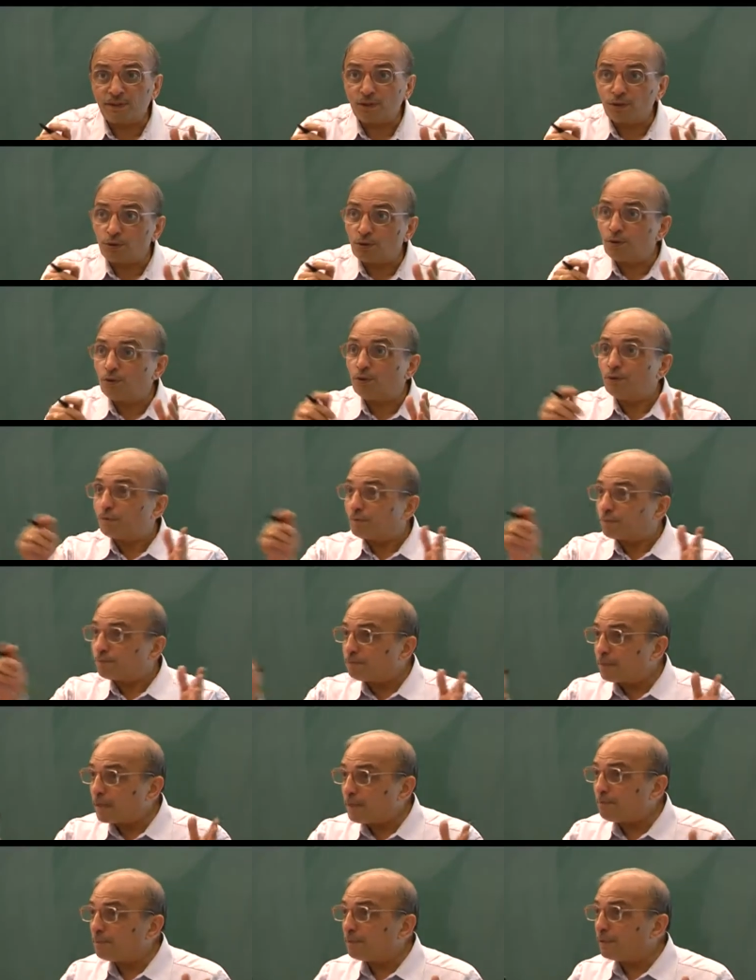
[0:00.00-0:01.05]
to
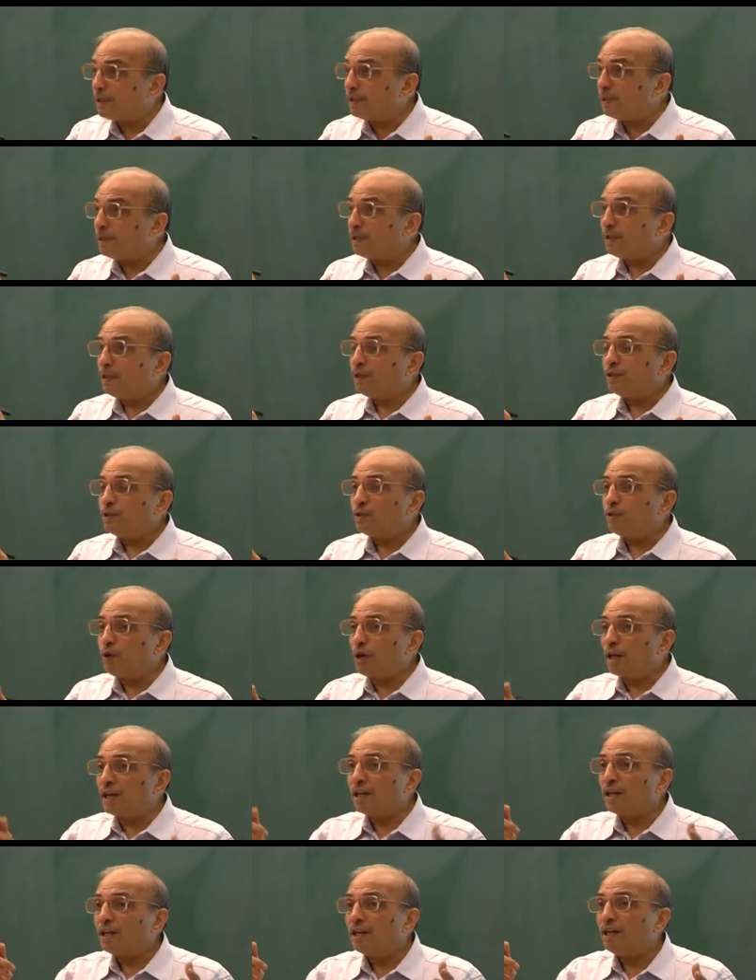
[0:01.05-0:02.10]
people who
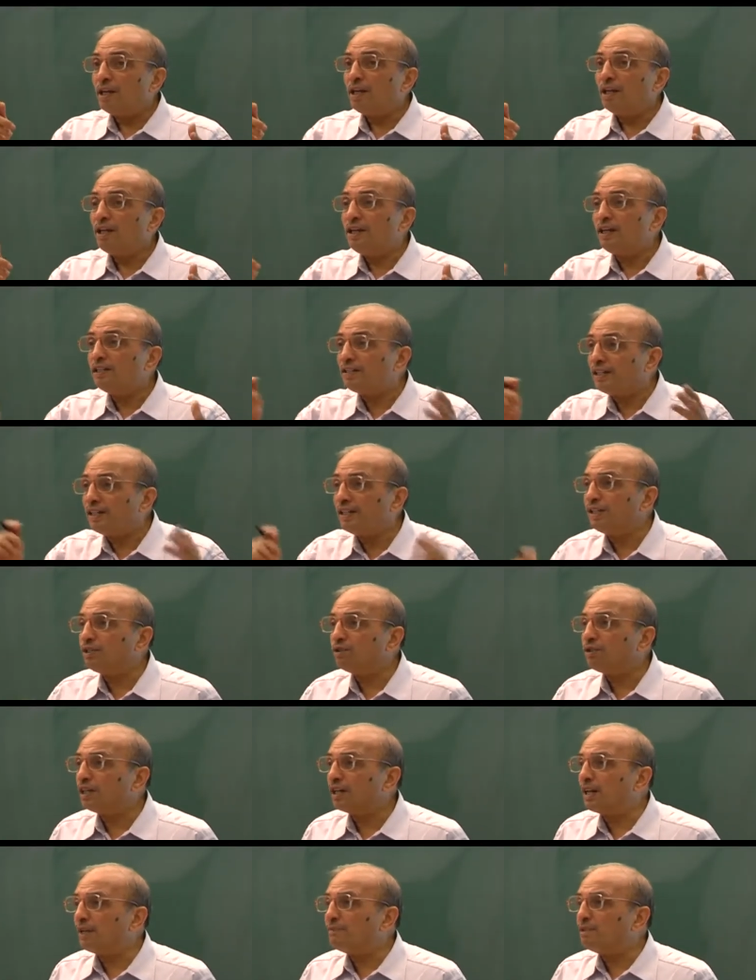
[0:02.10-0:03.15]
are listening to
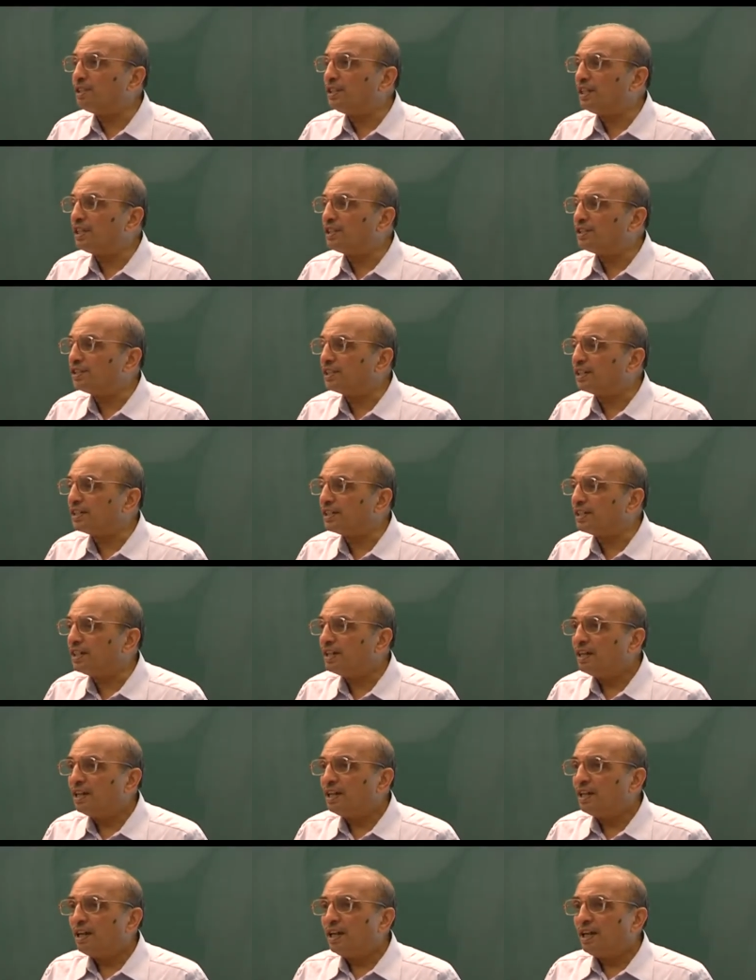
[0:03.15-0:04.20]
your communication,
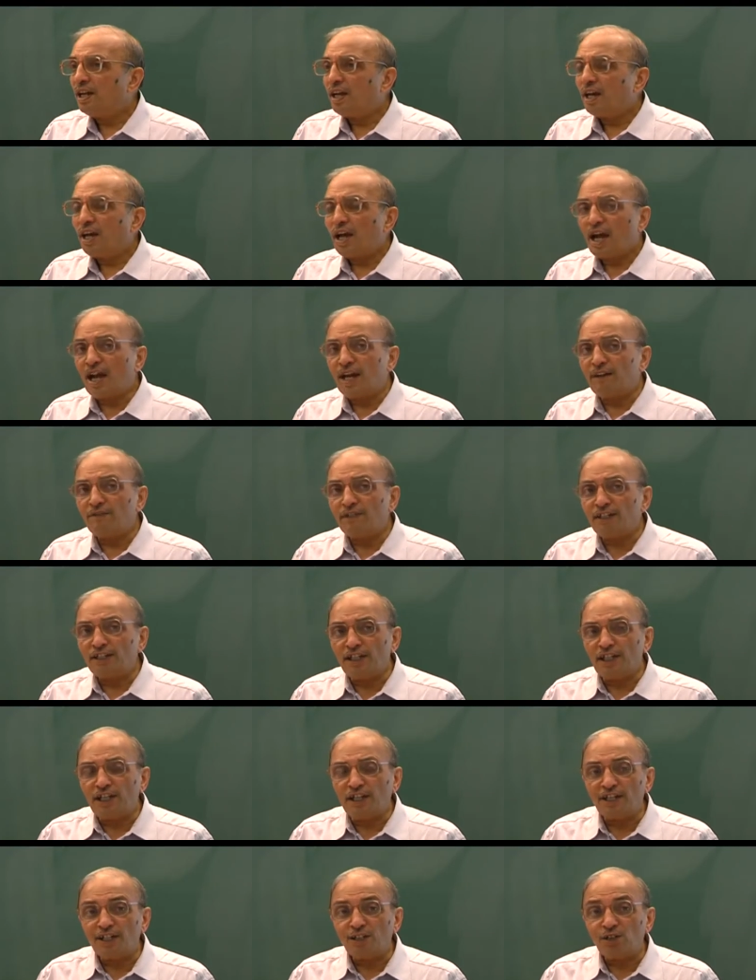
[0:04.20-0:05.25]
and
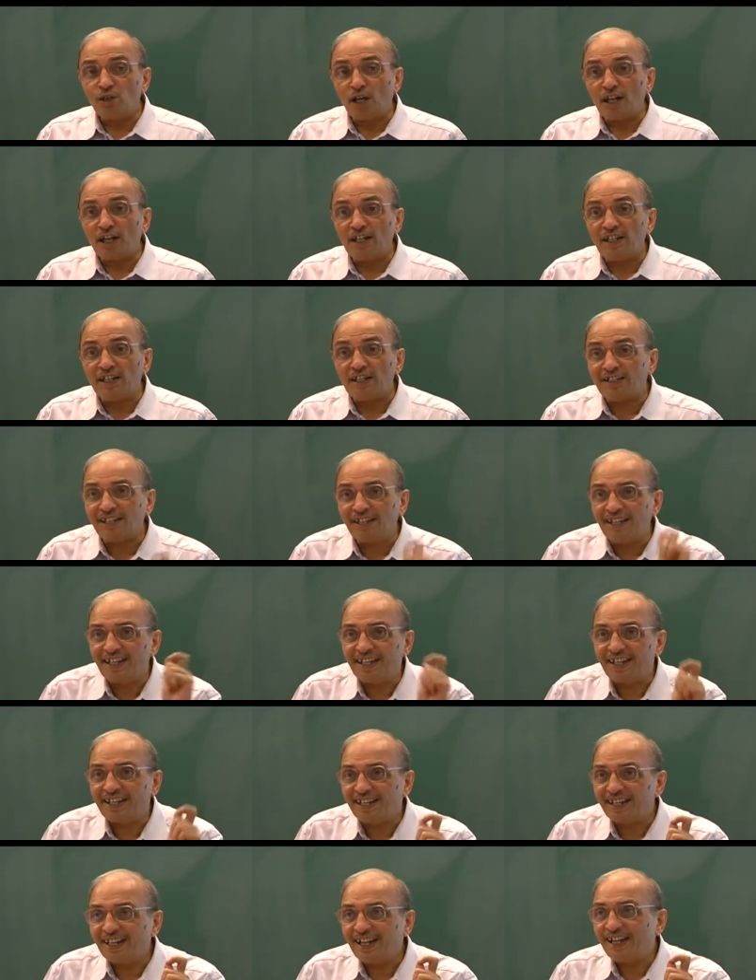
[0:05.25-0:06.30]
whether you are
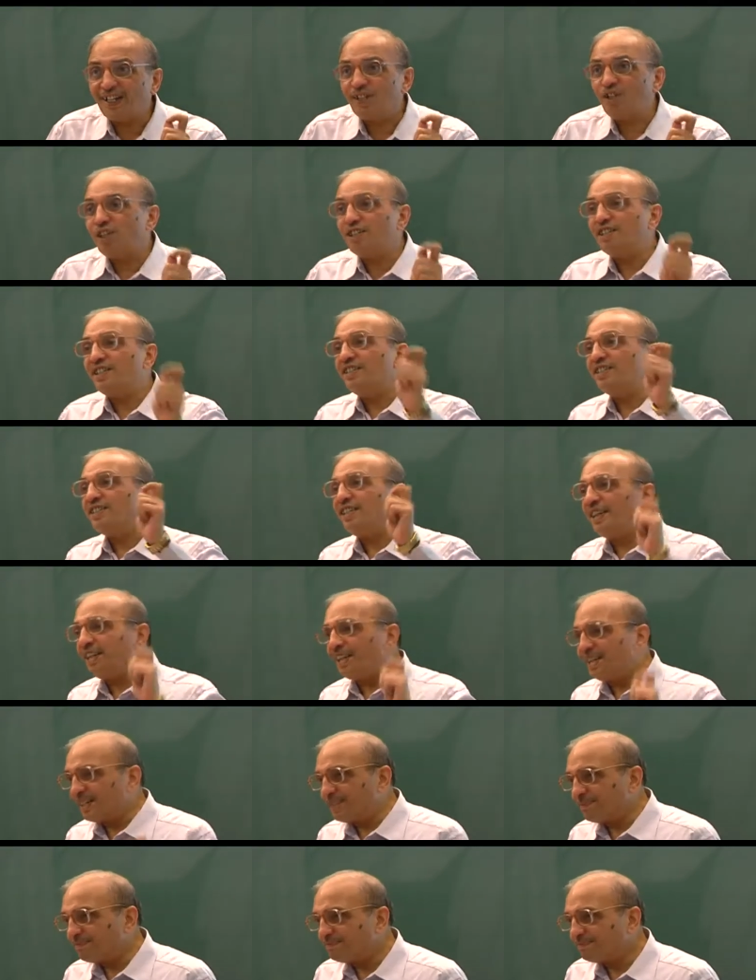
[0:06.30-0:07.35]
listening and not just
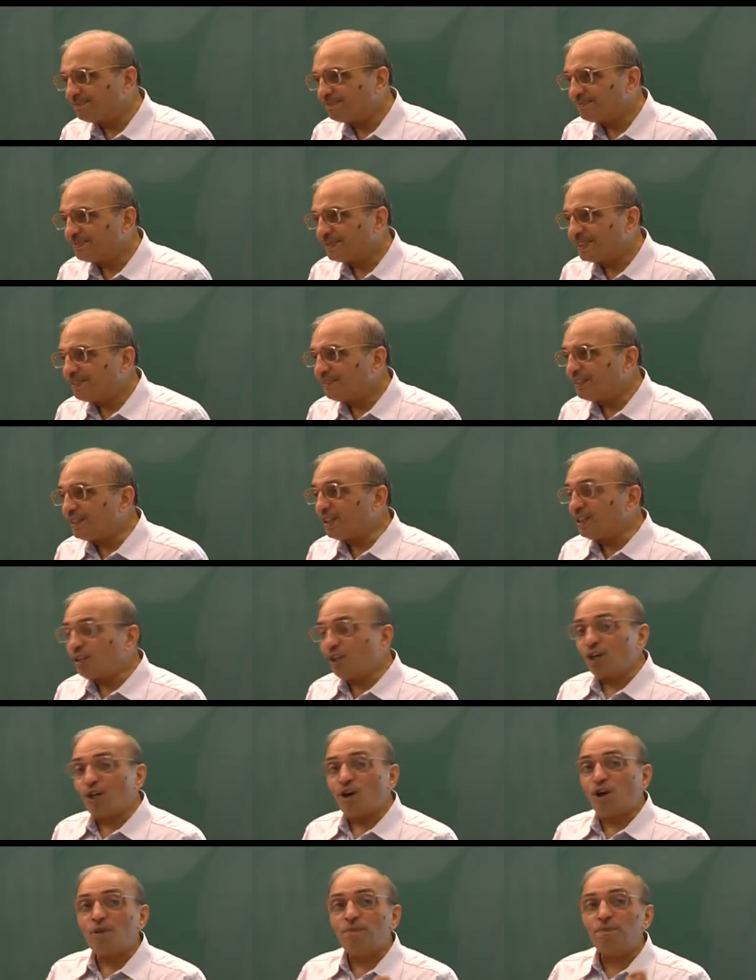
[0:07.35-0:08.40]
hearing, whether you
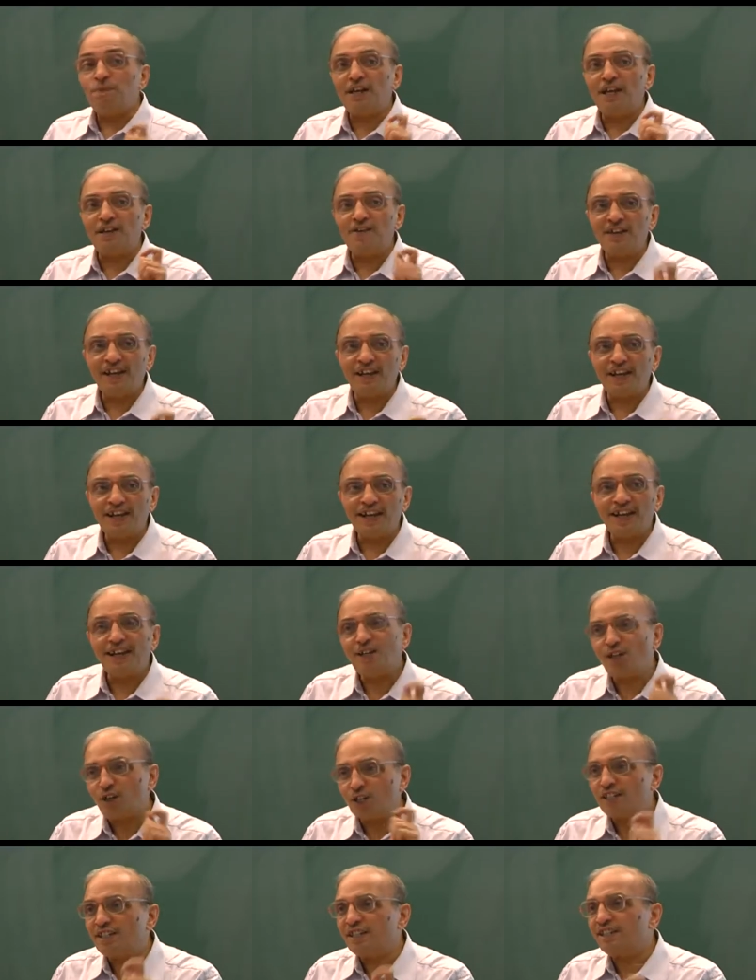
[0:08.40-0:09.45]
are observing and
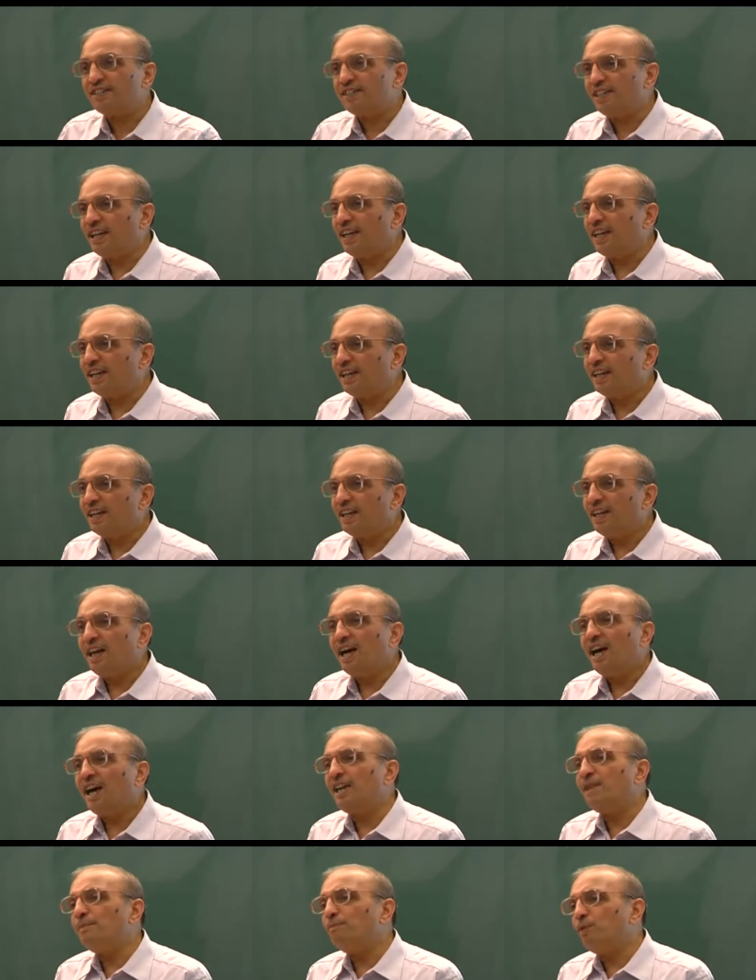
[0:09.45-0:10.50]
not just seeing,
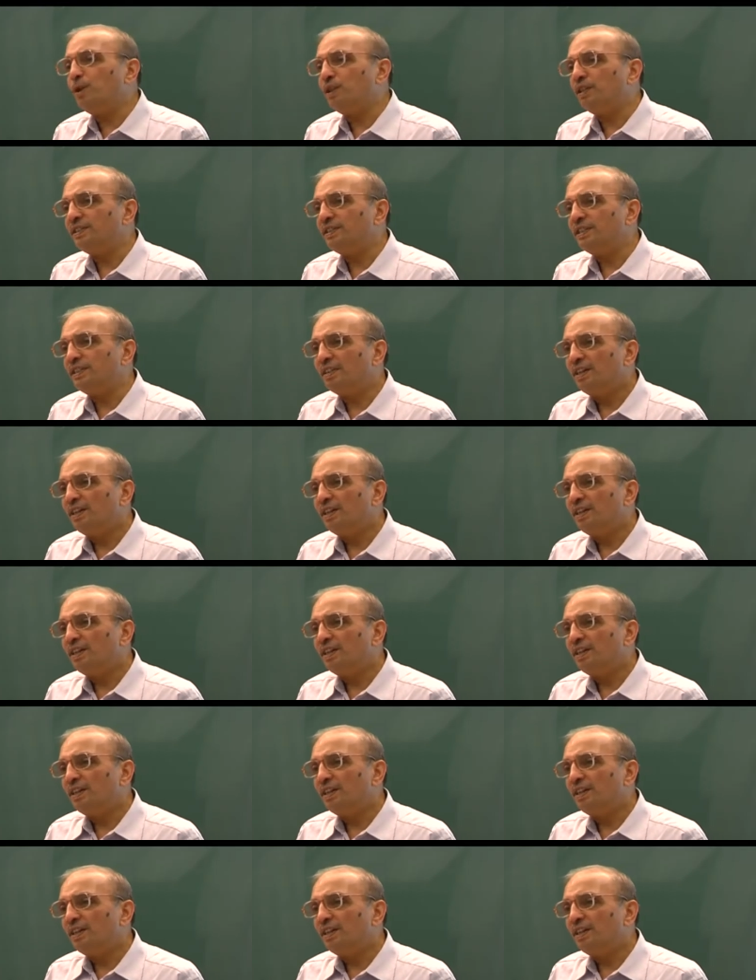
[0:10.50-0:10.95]
are important.